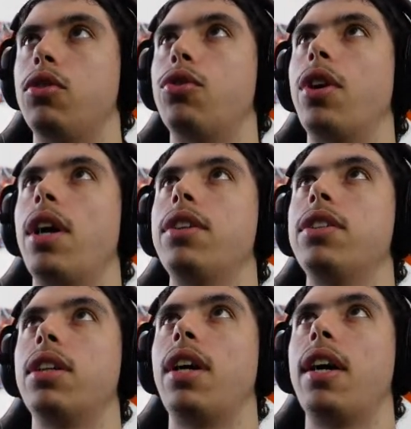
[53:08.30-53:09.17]
Drawdown
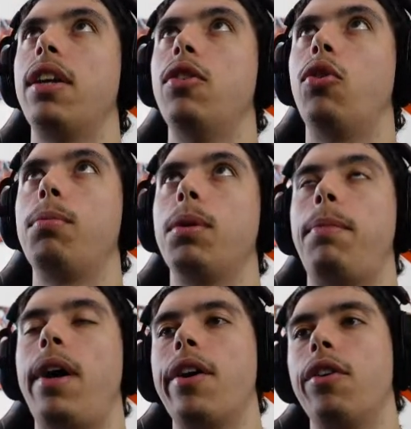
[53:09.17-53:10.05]
is a normal
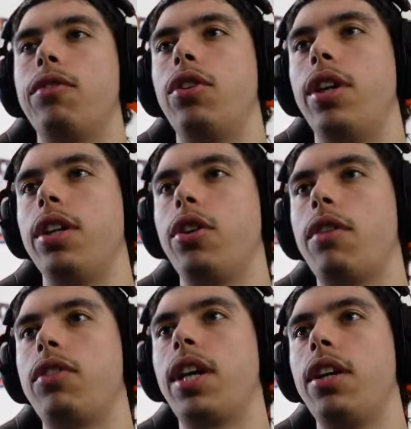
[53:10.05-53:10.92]
part of trading. You
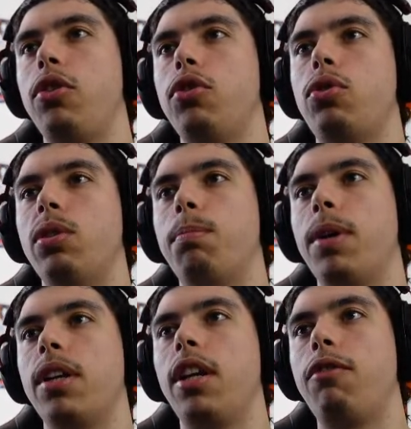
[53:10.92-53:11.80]
have to get used to it.
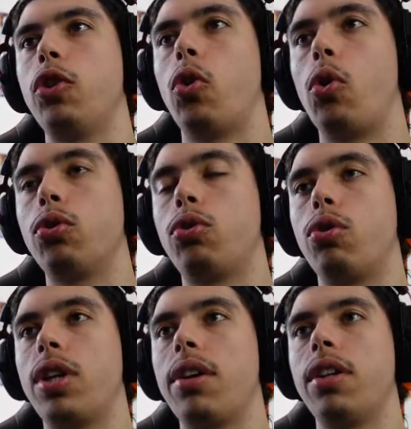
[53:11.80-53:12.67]
But if you hold
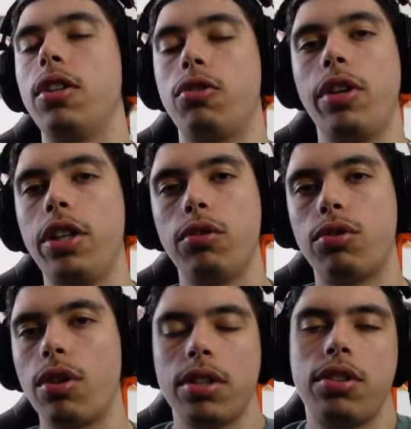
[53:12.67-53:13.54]
drawdown in a trade you
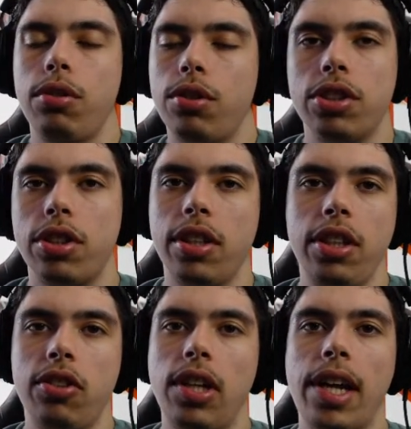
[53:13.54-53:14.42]
trust, you just
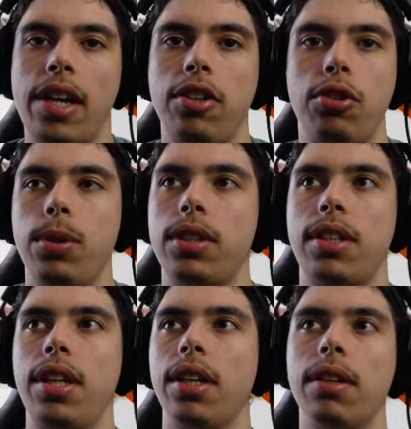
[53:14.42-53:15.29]
need to let it do its
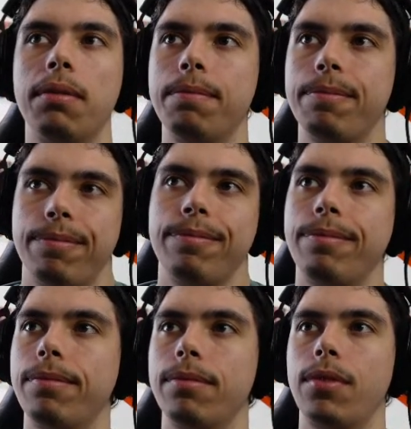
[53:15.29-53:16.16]
thing.
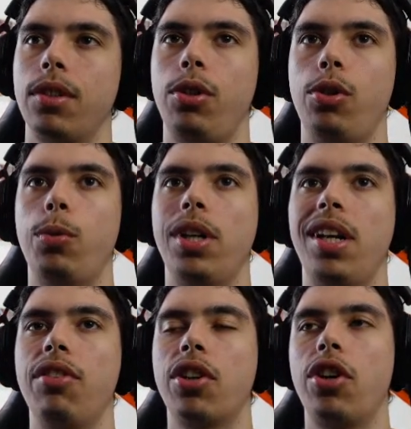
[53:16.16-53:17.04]
We're
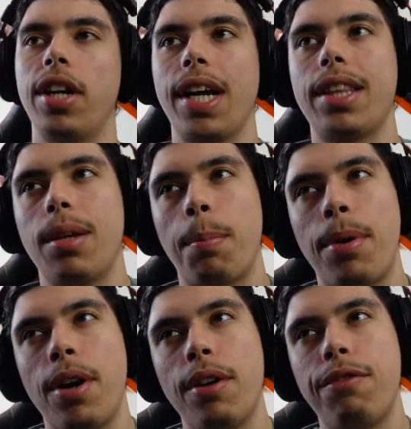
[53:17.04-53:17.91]
never going to get the
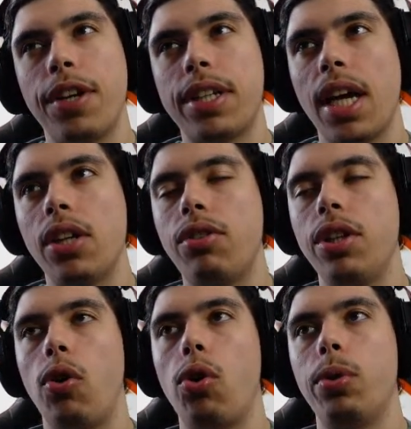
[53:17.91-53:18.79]
perfect
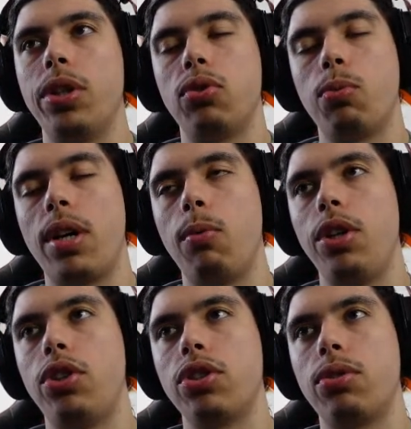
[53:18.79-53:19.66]
entry always where
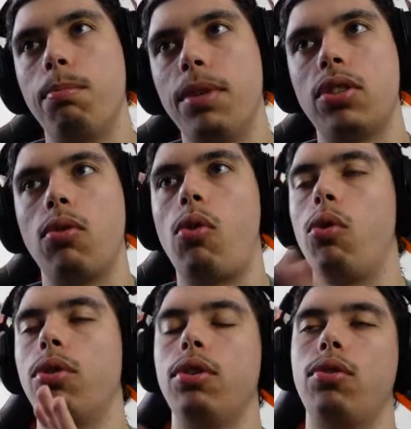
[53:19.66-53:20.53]
we just miss
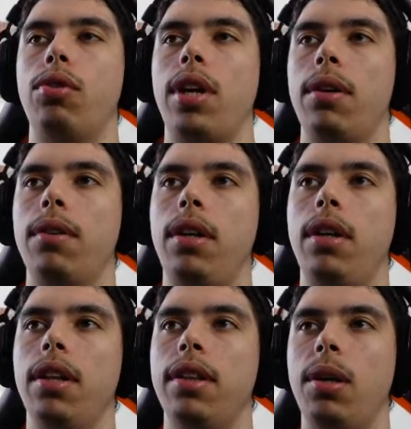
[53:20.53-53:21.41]
all the drawdown.
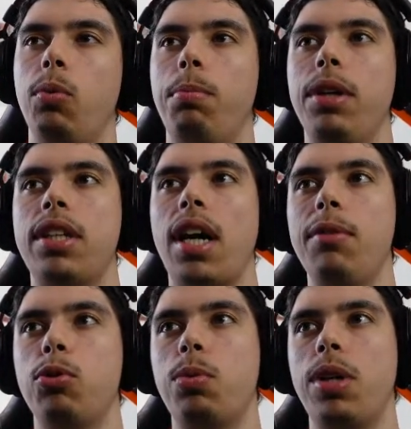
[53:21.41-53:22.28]
There will be
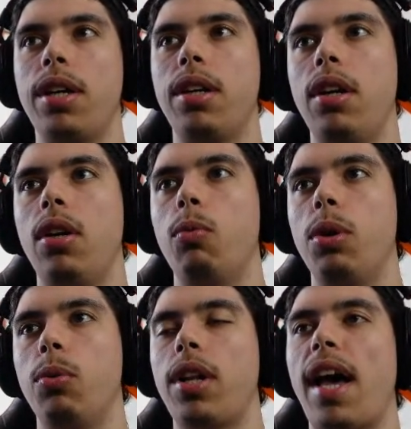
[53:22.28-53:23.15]
times where
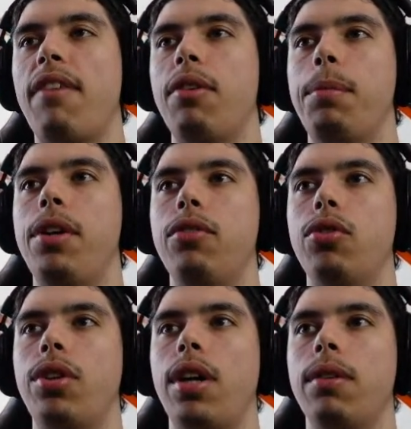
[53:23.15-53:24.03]
we will have a bit of
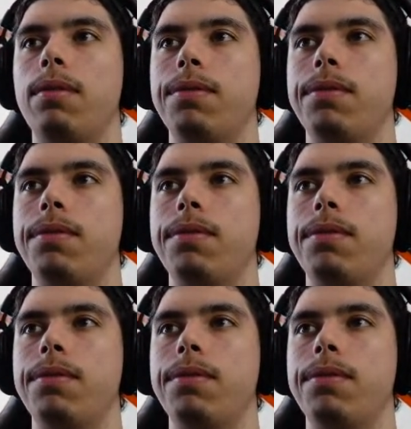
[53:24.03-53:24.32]
drawdown.